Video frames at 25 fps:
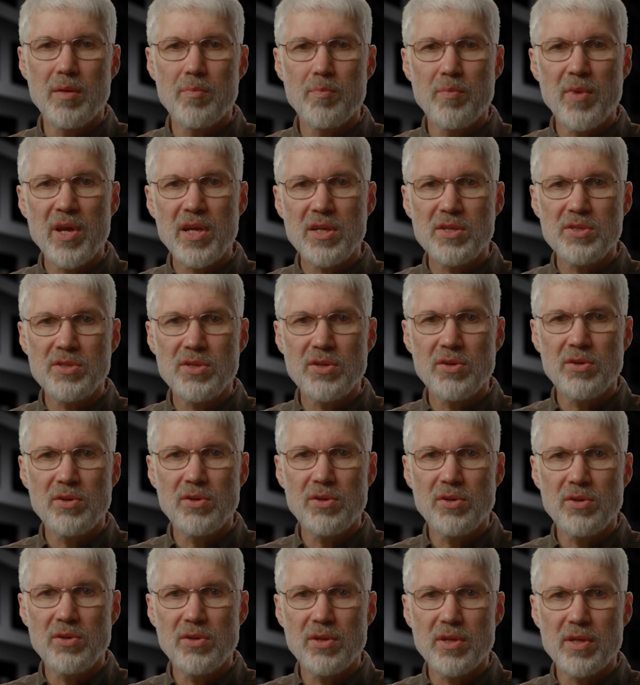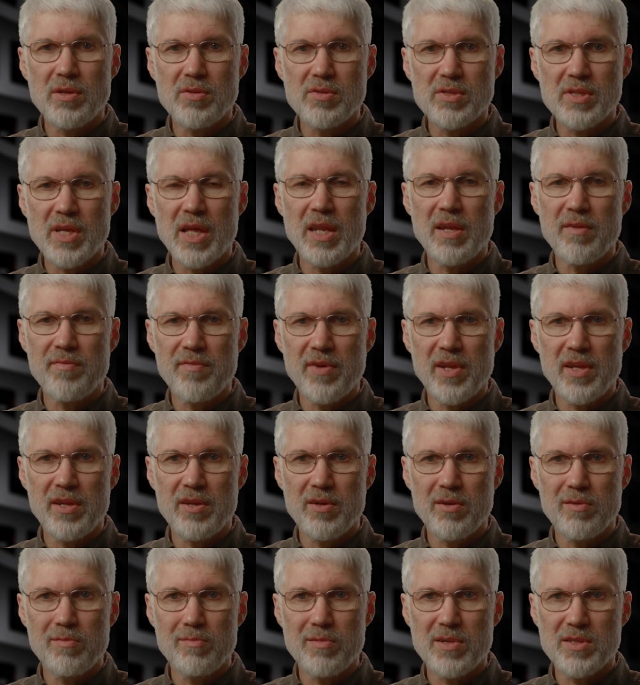make sure you set the
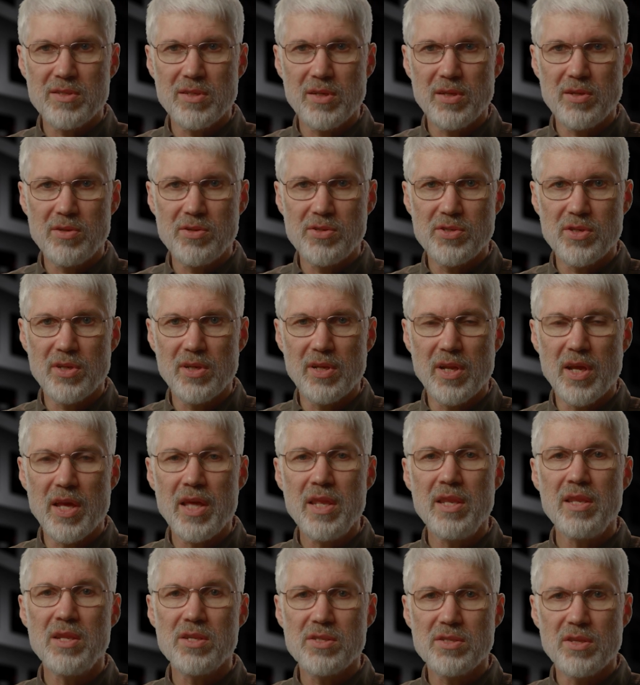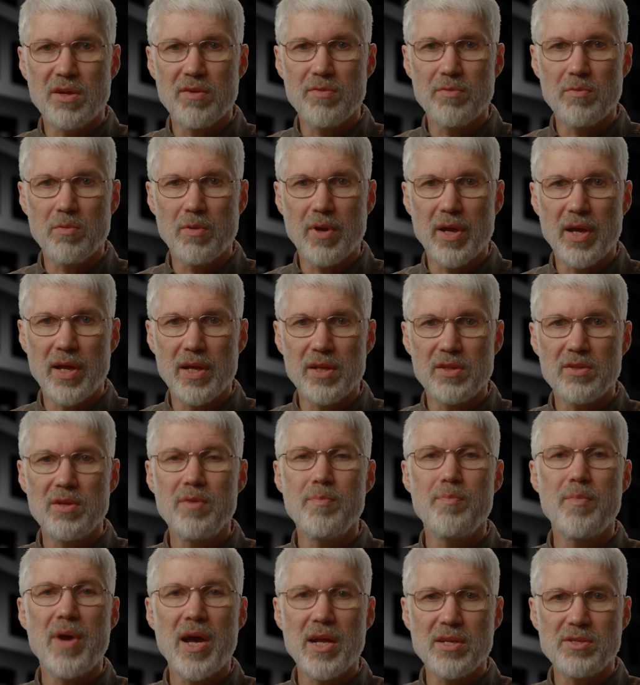video resolution in the software to
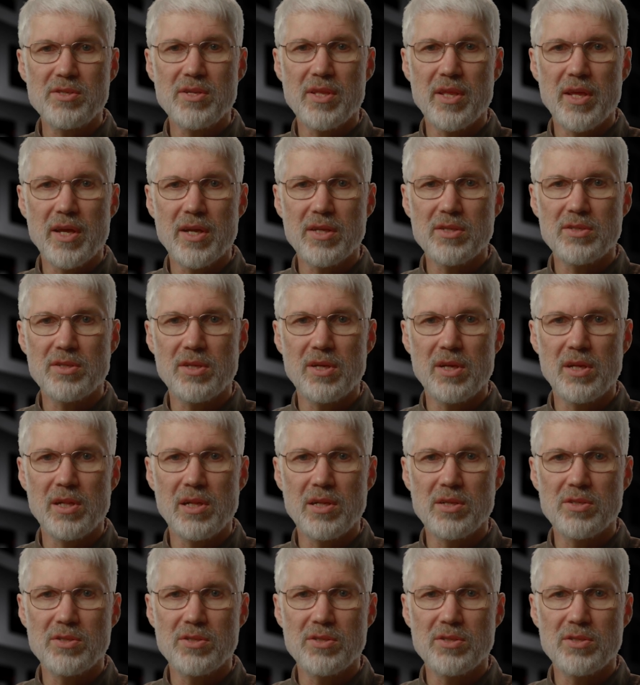match the external